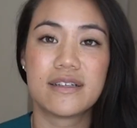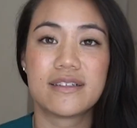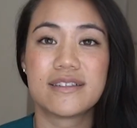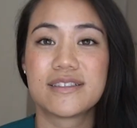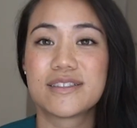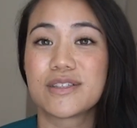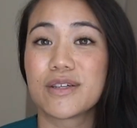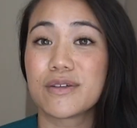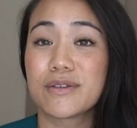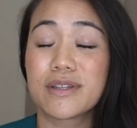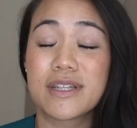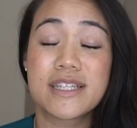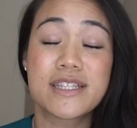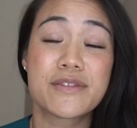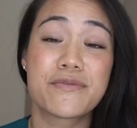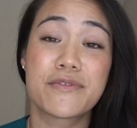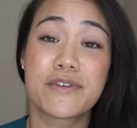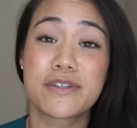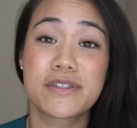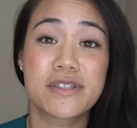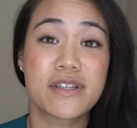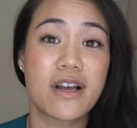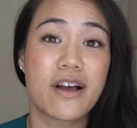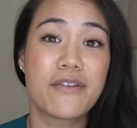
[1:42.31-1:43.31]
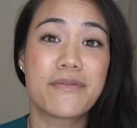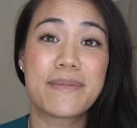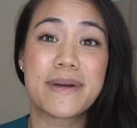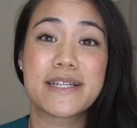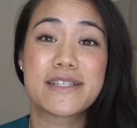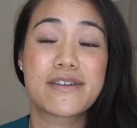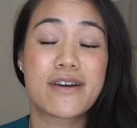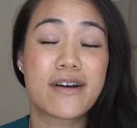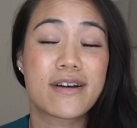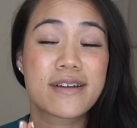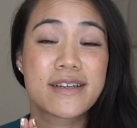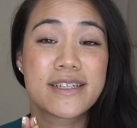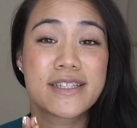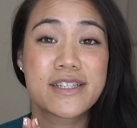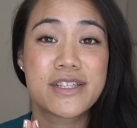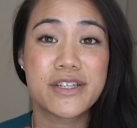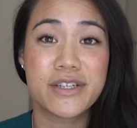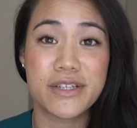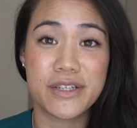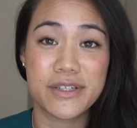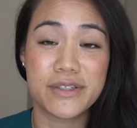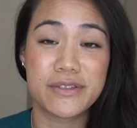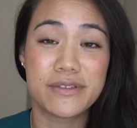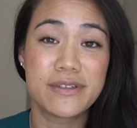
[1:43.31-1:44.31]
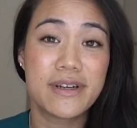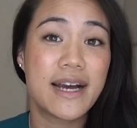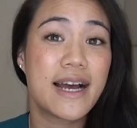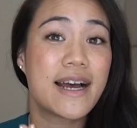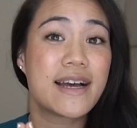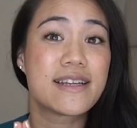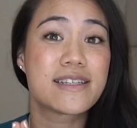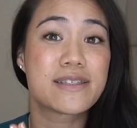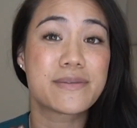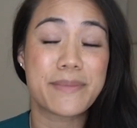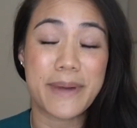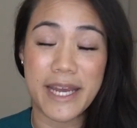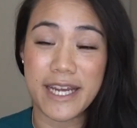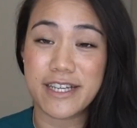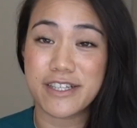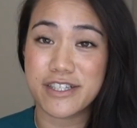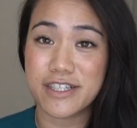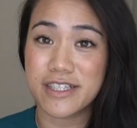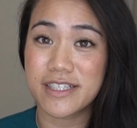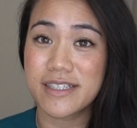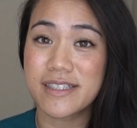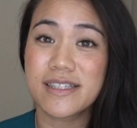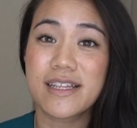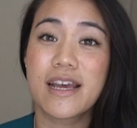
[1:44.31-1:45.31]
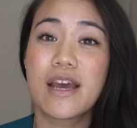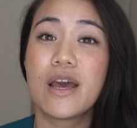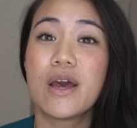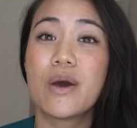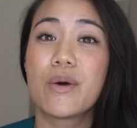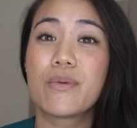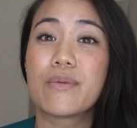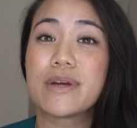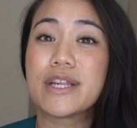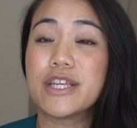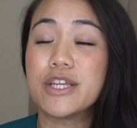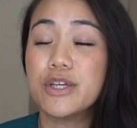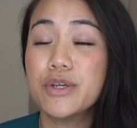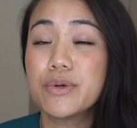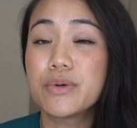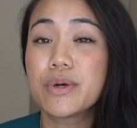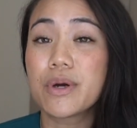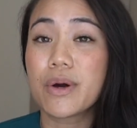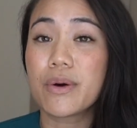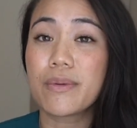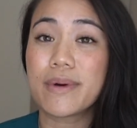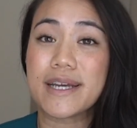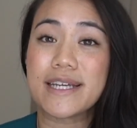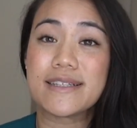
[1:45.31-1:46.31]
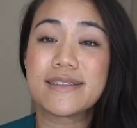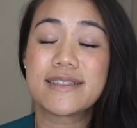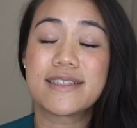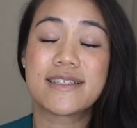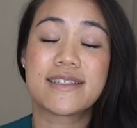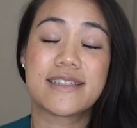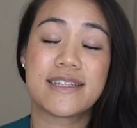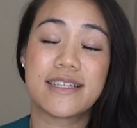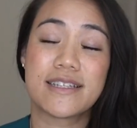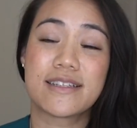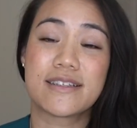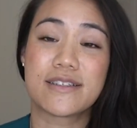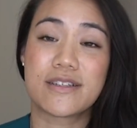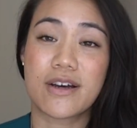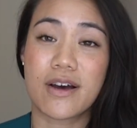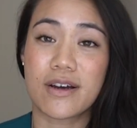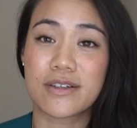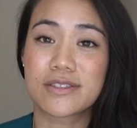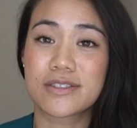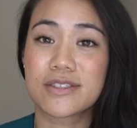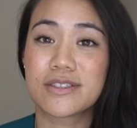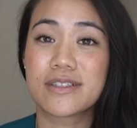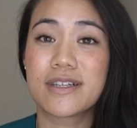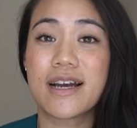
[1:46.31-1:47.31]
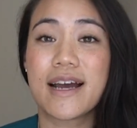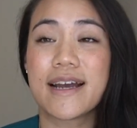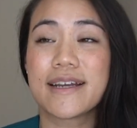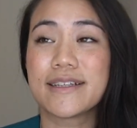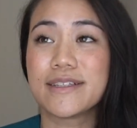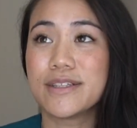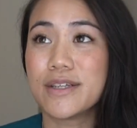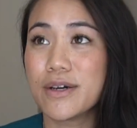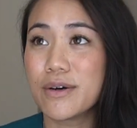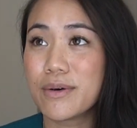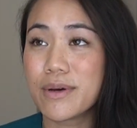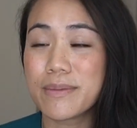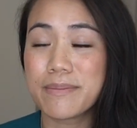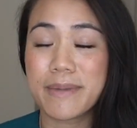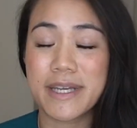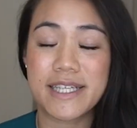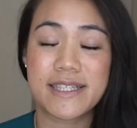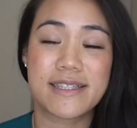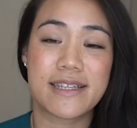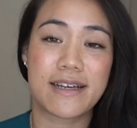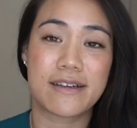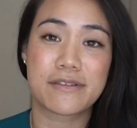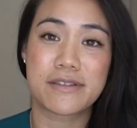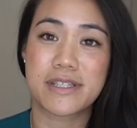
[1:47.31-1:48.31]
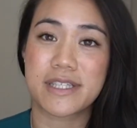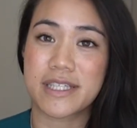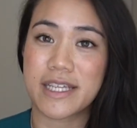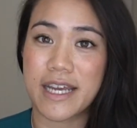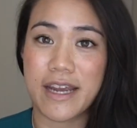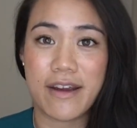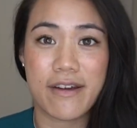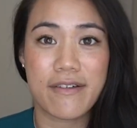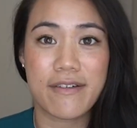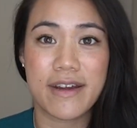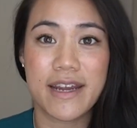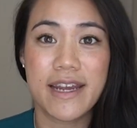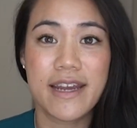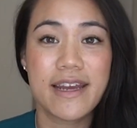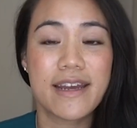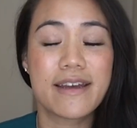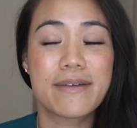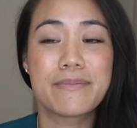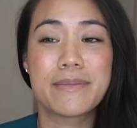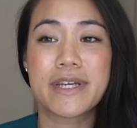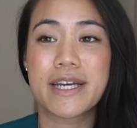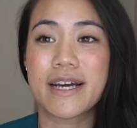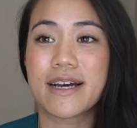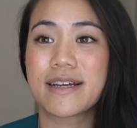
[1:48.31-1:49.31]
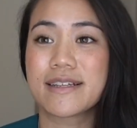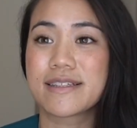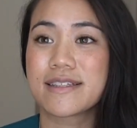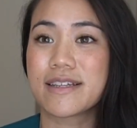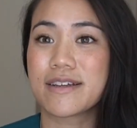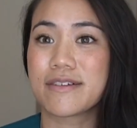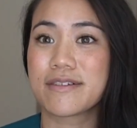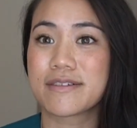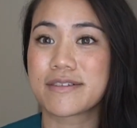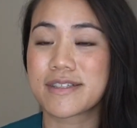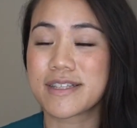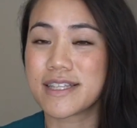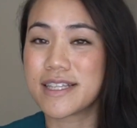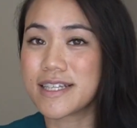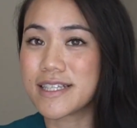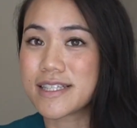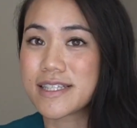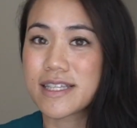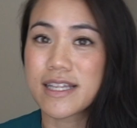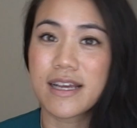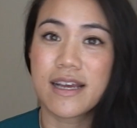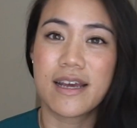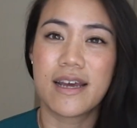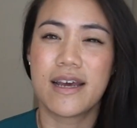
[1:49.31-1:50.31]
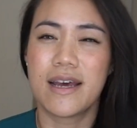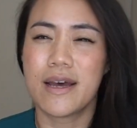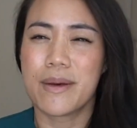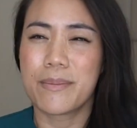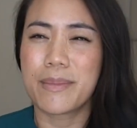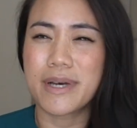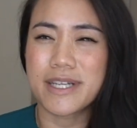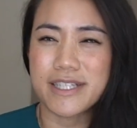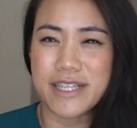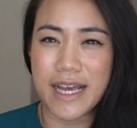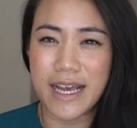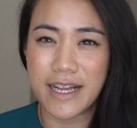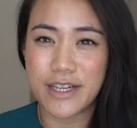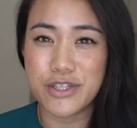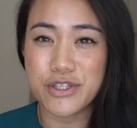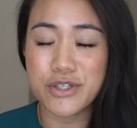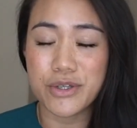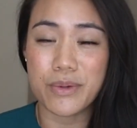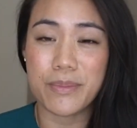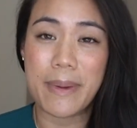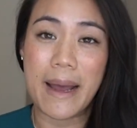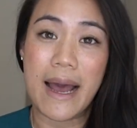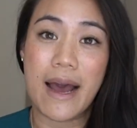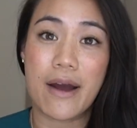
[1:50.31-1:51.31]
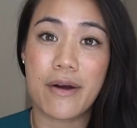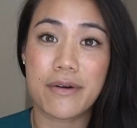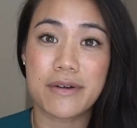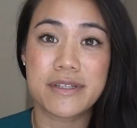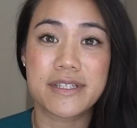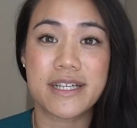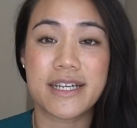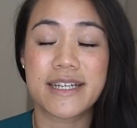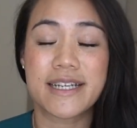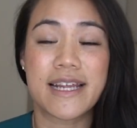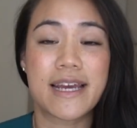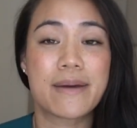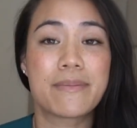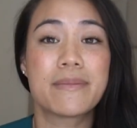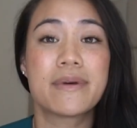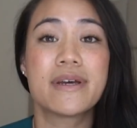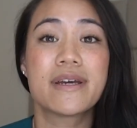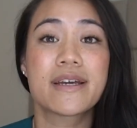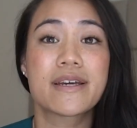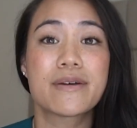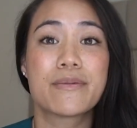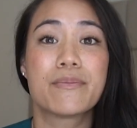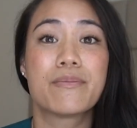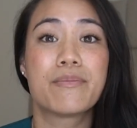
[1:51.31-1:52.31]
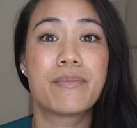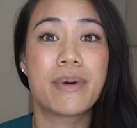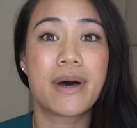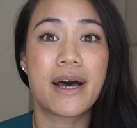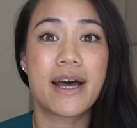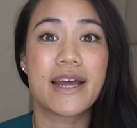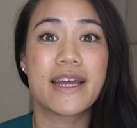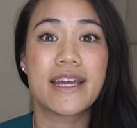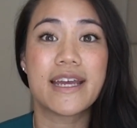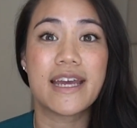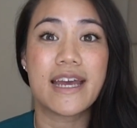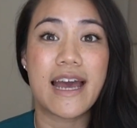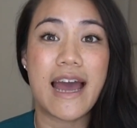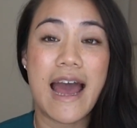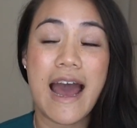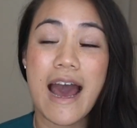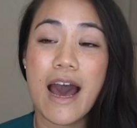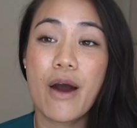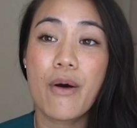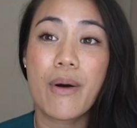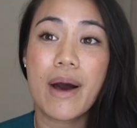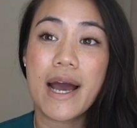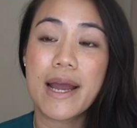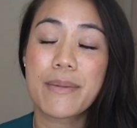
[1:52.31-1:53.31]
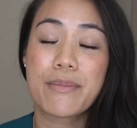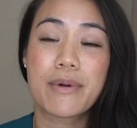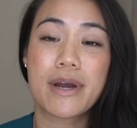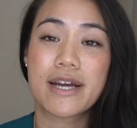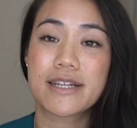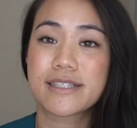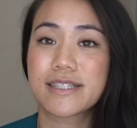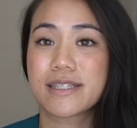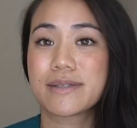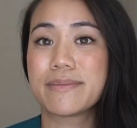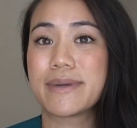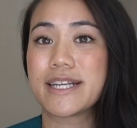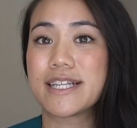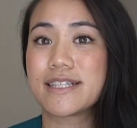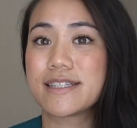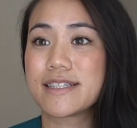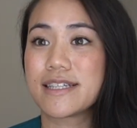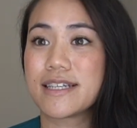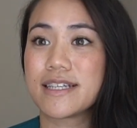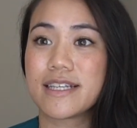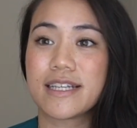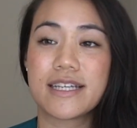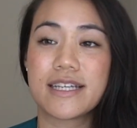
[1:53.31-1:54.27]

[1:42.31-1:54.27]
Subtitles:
So let's first off by talking to you as patients. When you go in to see the doctor, I know it may sound scary because there's this potential power dynamic, but how I practice medicine